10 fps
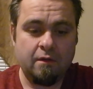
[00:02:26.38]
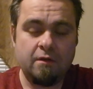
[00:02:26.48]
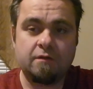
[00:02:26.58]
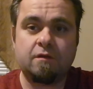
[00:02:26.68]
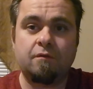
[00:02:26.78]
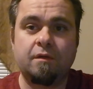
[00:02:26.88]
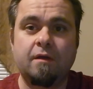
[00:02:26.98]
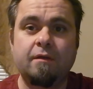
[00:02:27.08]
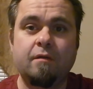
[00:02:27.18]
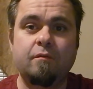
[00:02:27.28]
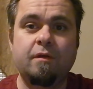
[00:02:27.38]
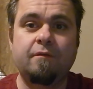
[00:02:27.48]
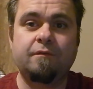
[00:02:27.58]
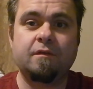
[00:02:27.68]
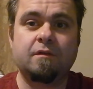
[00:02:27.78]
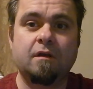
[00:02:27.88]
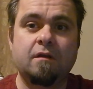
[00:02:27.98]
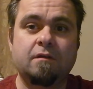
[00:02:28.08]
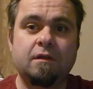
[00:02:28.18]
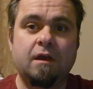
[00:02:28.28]
So now that we've
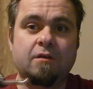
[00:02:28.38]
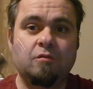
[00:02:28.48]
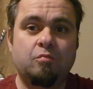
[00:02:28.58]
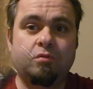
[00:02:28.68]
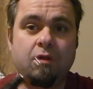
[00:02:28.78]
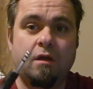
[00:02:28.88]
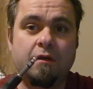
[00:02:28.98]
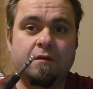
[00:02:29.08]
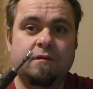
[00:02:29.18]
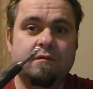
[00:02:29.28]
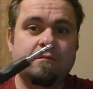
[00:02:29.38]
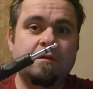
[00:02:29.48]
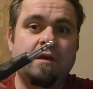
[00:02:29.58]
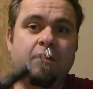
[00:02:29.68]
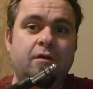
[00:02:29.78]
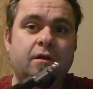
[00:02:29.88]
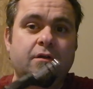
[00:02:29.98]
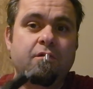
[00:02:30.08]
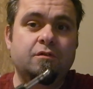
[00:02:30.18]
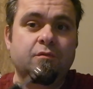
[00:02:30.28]
discussed the actual plugs that are on a
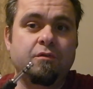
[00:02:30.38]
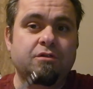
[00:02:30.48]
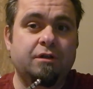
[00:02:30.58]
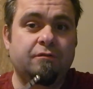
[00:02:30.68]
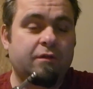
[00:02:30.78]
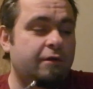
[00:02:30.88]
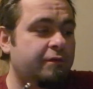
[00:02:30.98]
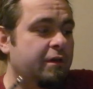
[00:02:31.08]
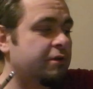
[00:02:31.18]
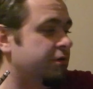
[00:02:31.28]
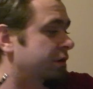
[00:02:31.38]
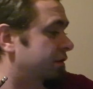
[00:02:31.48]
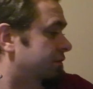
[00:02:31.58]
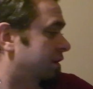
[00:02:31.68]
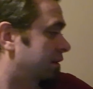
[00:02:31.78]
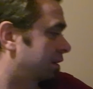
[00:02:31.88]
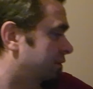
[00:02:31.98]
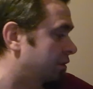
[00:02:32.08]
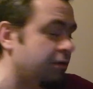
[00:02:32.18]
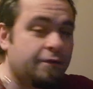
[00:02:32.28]
usual general aviation headset, and
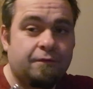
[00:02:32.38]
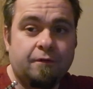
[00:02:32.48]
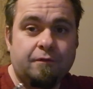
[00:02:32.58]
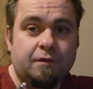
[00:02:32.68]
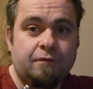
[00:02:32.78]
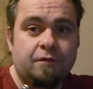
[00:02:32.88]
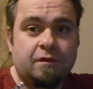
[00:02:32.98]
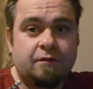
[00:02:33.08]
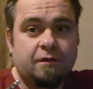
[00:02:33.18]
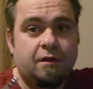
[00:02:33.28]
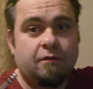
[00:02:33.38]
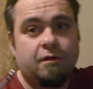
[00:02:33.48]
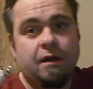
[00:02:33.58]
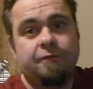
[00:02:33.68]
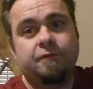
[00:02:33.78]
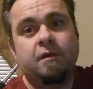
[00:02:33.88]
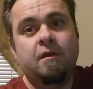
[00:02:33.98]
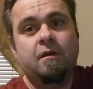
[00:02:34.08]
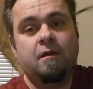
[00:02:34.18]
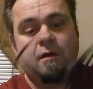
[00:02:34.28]
they are different for different types of aircraft.
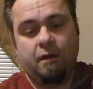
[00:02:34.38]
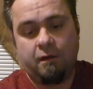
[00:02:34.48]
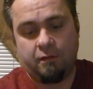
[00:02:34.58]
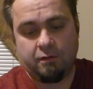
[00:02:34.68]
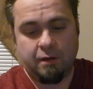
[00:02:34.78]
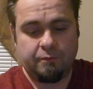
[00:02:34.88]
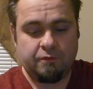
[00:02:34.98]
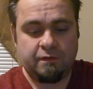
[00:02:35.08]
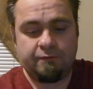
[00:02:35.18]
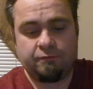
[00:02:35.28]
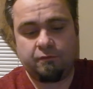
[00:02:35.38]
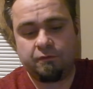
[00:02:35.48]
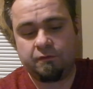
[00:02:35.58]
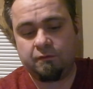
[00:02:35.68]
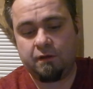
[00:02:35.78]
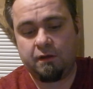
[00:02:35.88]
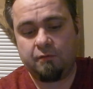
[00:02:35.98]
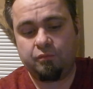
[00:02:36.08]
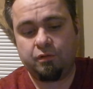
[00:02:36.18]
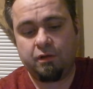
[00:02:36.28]
Helicopters have their own
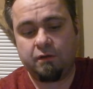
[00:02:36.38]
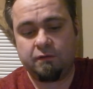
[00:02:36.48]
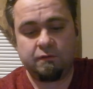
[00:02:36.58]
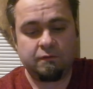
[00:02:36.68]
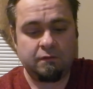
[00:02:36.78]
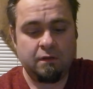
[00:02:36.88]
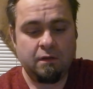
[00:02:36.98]
plugs.